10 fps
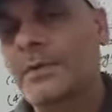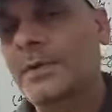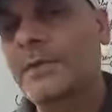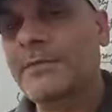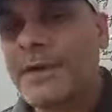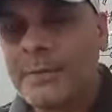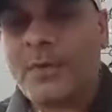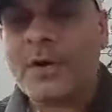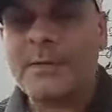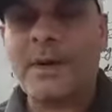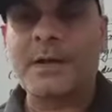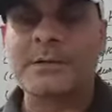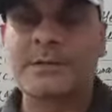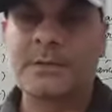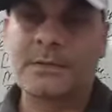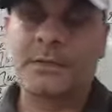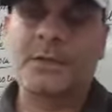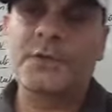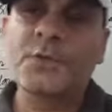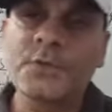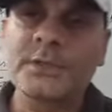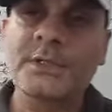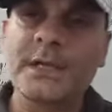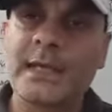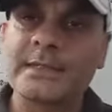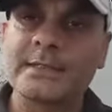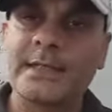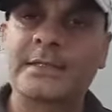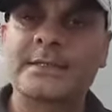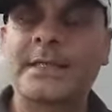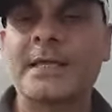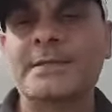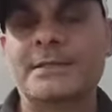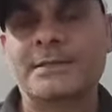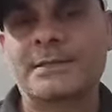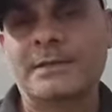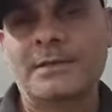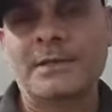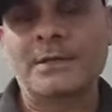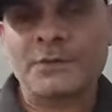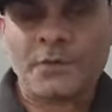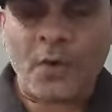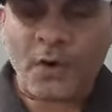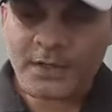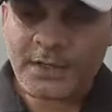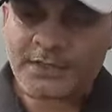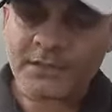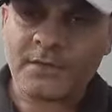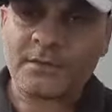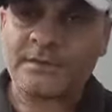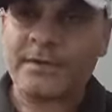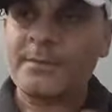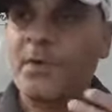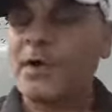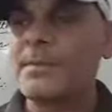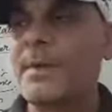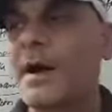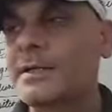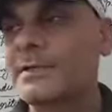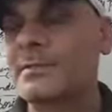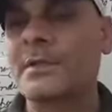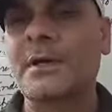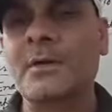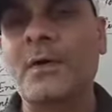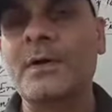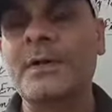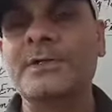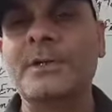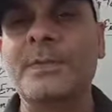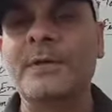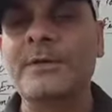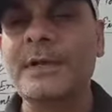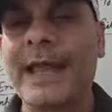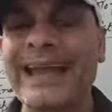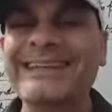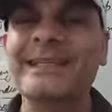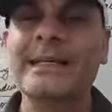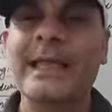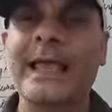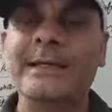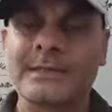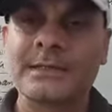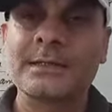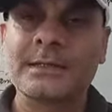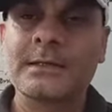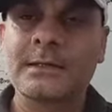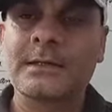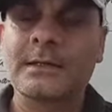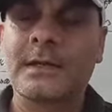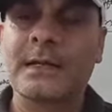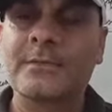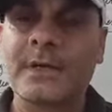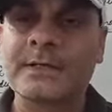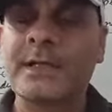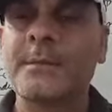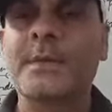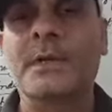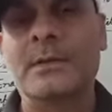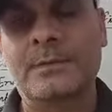different body parts used in the calisthenic exercises. So coordination of different body parts, the coordination between hands and legs, right? For example,